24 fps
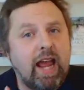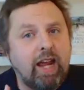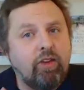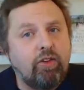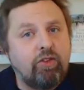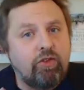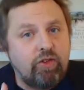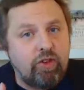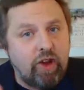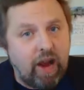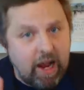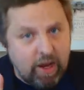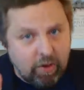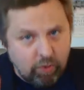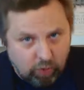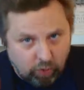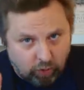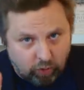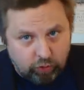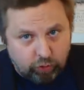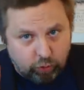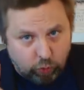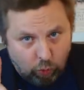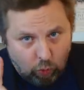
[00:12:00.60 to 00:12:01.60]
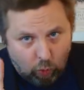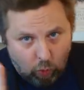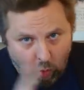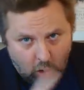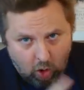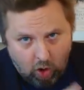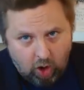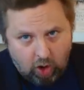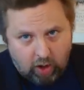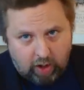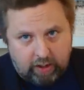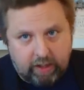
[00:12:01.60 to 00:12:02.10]
ex-generals
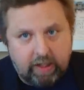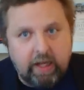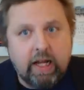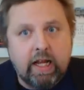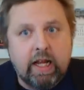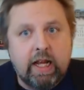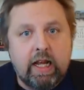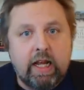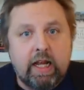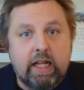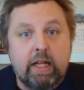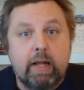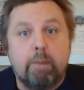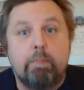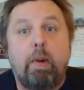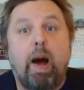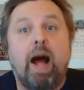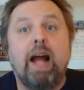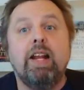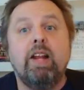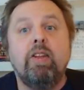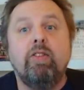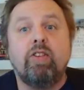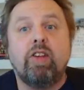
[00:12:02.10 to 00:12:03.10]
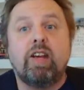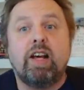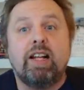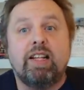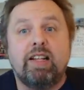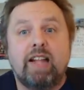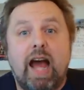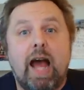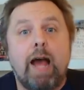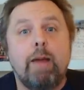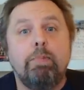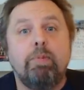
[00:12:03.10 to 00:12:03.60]
warn that Biden's
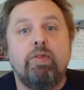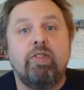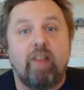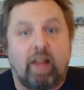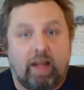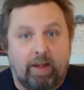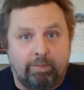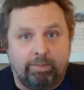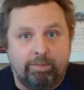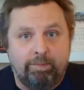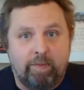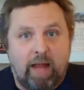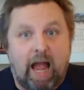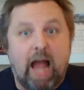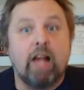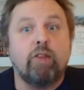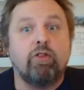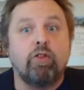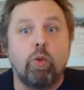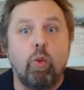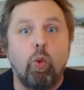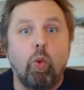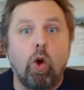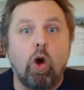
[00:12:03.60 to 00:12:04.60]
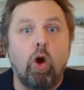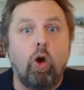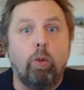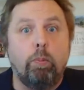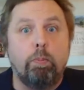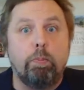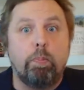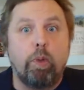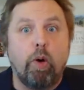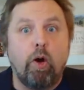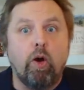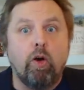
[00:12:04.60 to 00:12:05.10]
collapsing as the
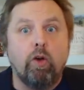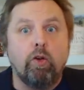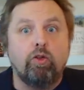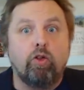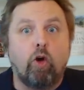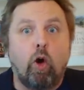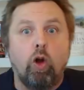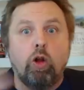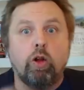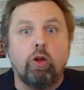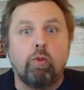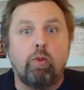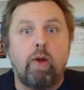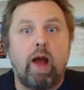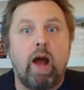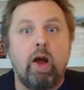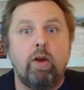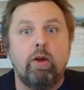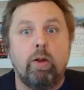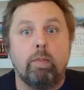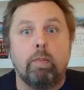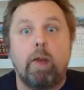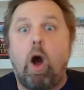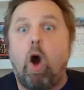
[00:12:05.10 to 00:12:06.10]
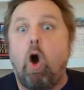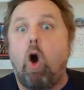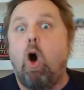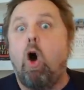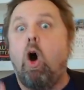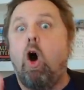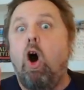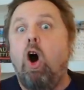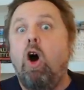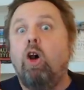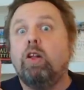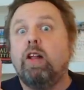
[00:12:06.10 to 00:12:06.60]
world burns all around him,
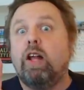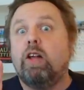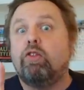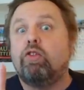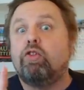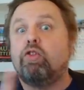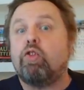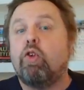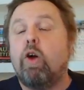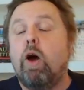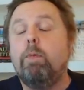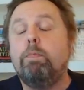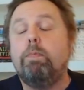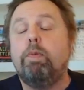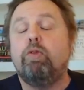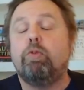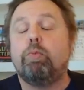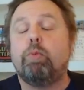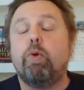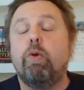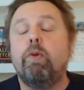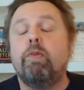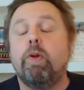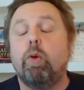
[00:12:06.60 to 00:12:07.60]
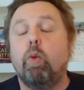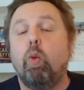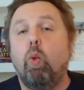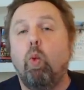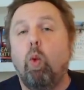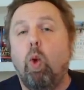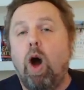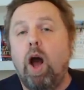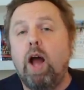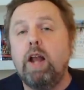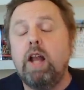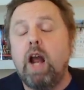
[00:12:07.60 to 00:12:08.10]
all as Trump has proven
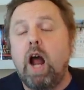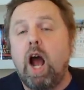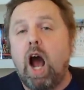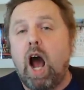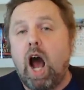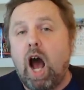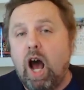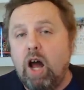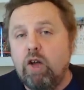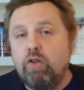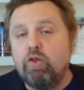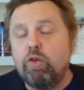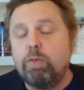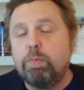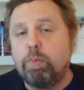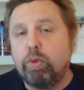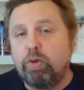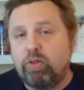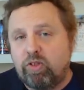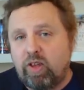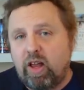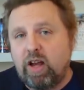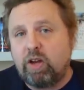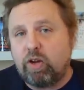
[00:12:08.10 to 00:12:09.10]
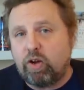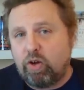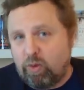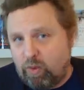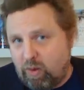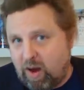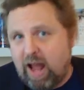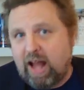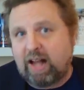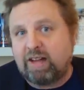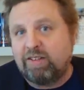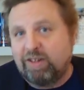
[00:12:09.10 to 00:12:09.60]
100%
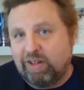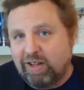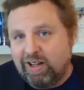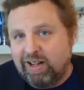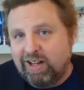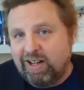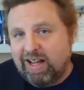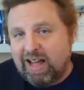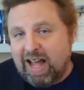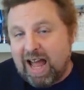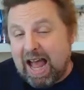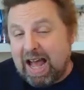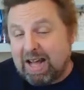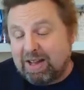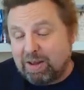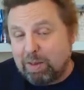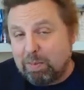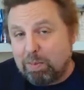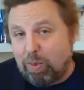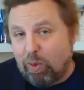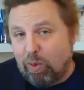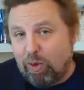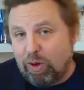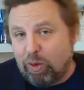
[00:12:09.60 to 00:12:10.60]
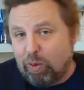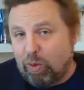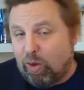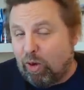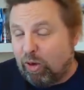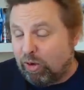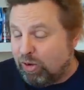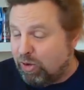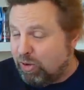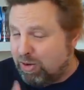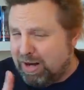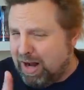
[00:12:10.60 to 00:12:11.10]
correct at the border
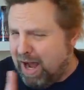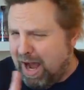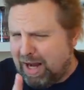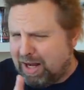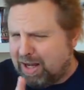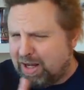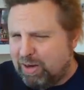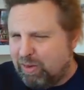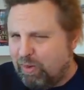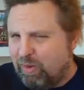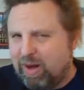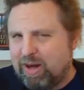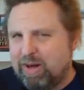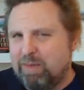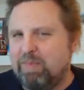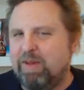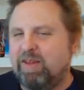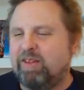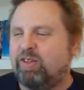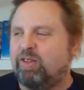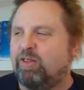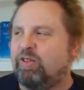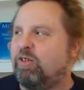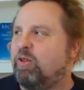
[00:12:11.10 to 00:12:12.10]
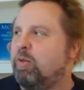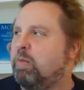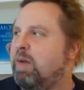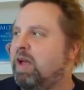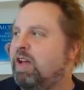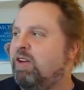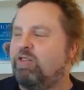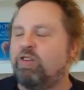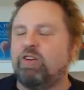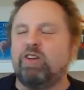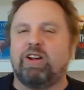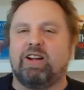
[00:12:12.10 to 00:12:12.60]
wall. You're not going to want to miss it, so
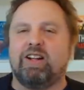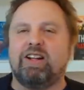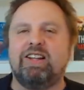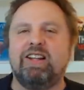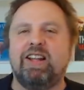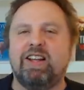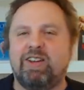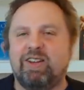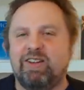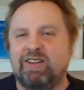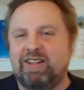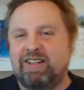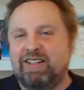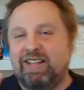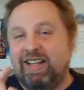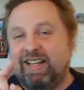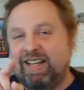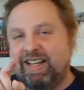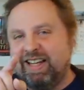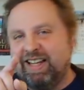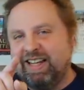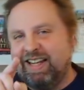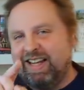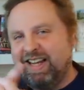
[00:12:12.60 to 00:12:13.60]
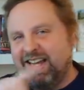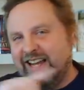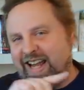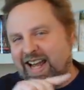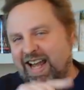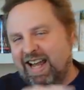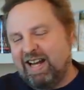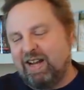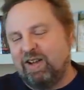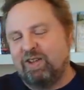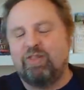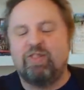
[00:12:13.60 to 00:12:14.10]
make sure to click on the link,
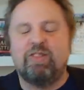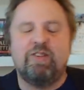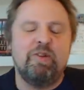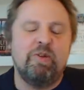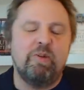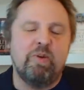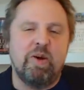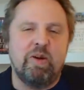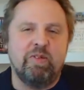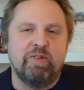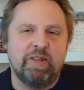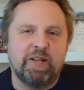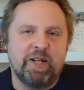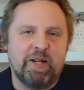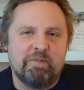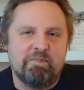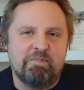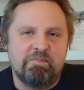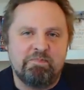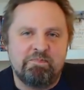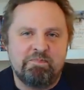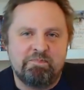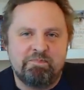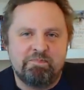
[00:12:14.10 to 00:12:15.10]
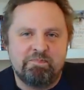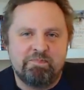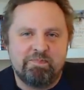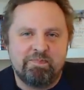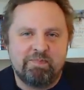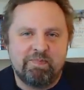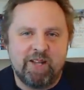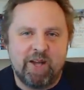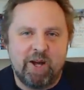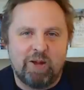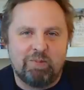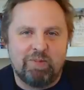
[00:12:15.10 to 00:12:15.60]
and I'll see you over there.
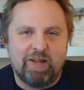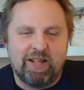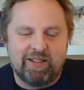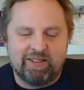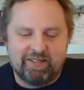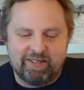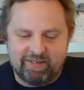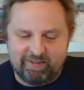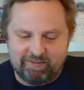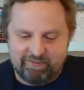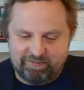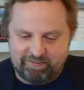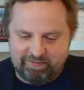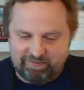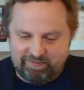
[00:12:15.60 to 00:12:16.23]
God bless.